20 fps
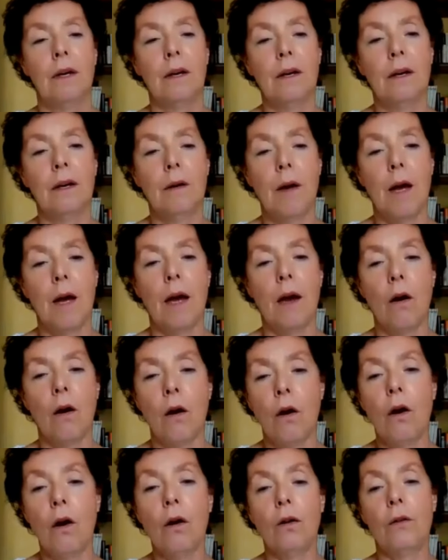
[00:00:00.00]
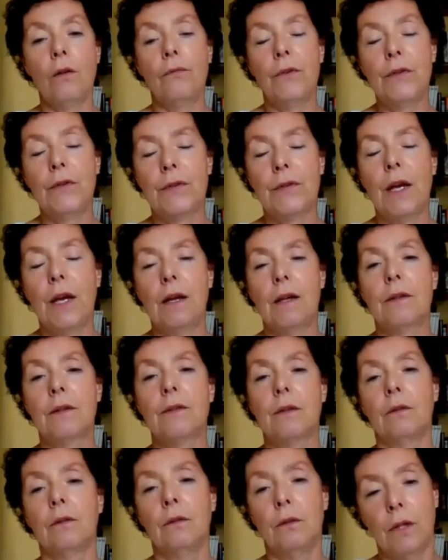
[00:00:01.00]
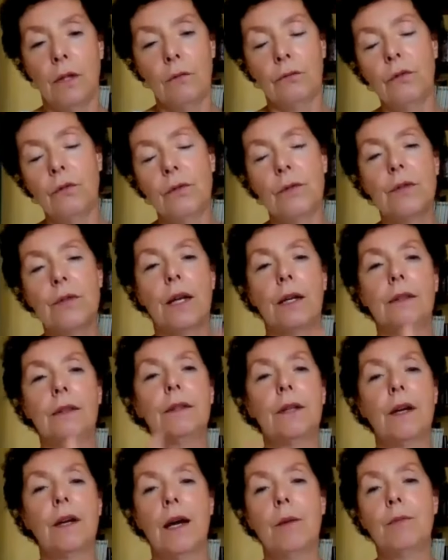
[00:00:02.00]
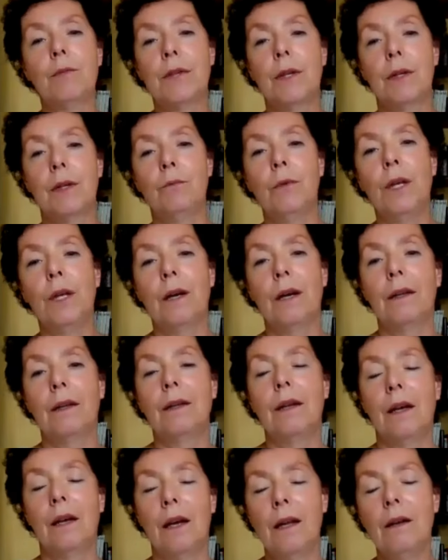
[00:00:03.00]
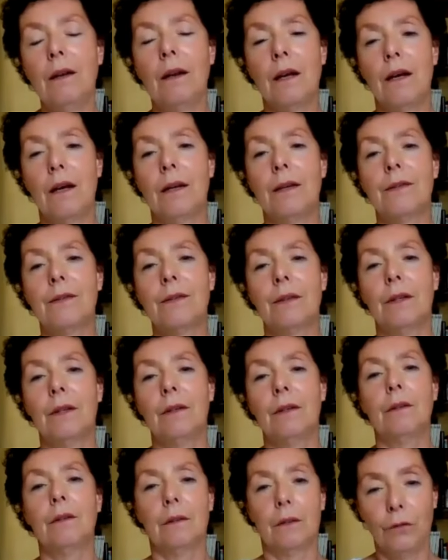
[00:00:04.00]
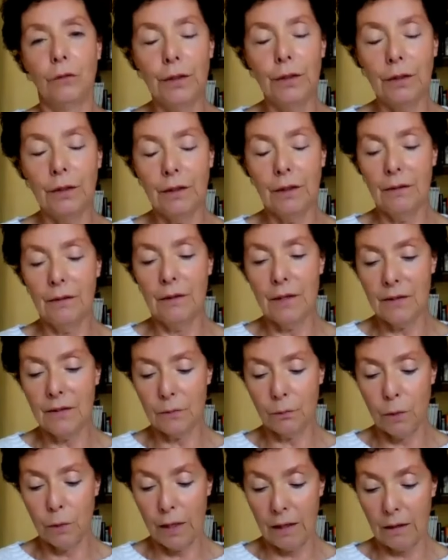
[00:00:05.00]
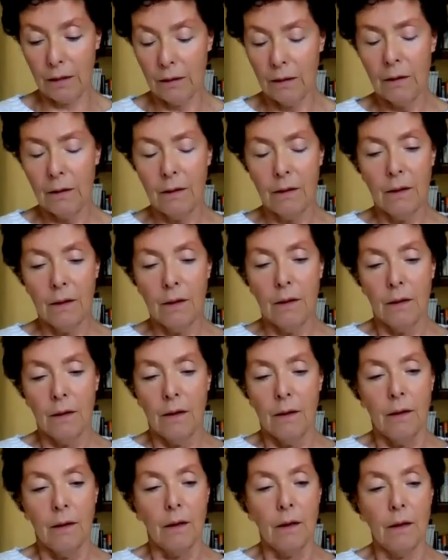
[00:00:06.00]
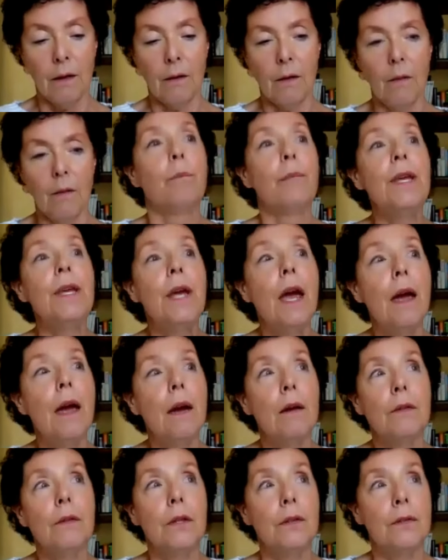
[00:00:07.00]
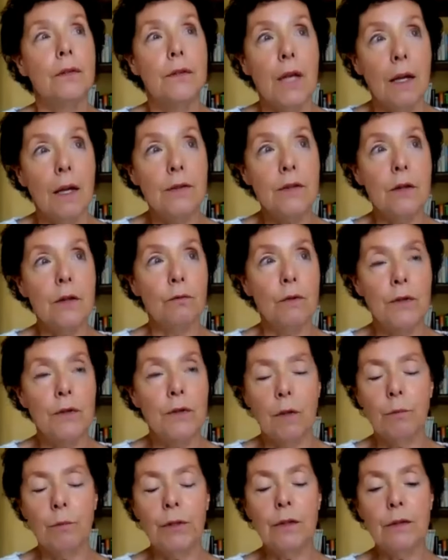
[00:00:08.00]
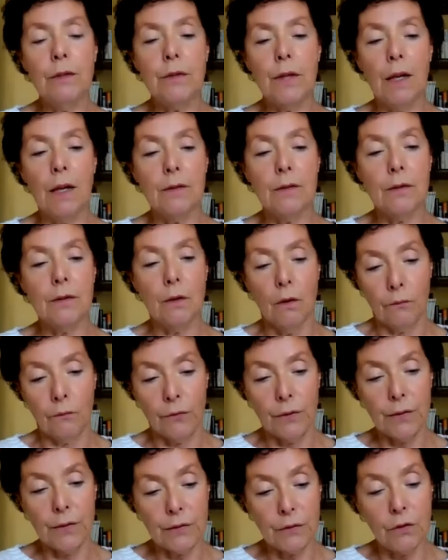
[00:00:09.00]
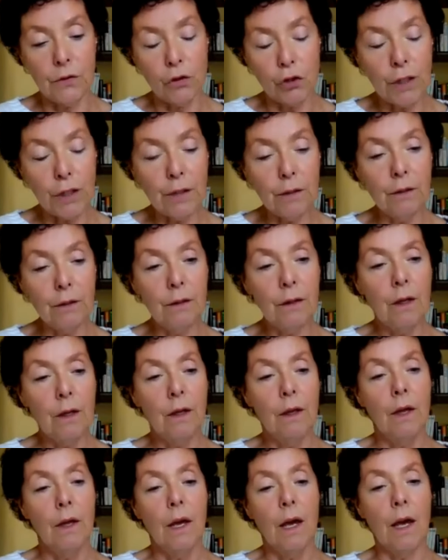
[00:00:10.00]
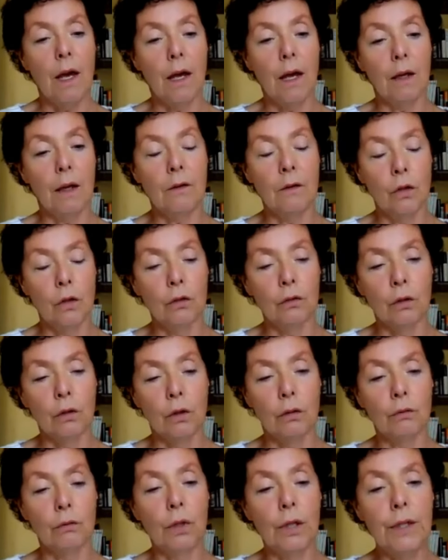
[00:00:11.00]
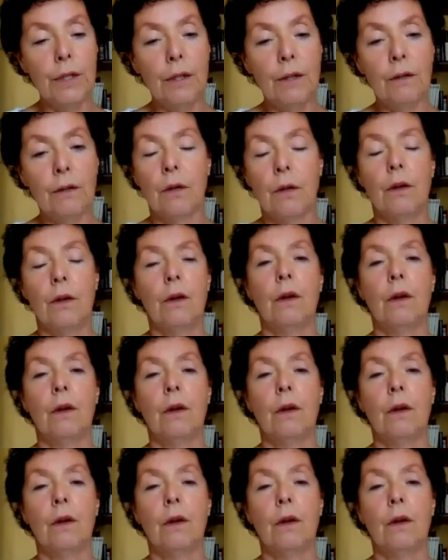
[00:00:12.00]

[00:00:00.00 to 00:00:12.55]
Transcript: uh, all of the cells, different cell types that we had analyzed and treated in this way, the cells, the recipient cells of this gene, had not only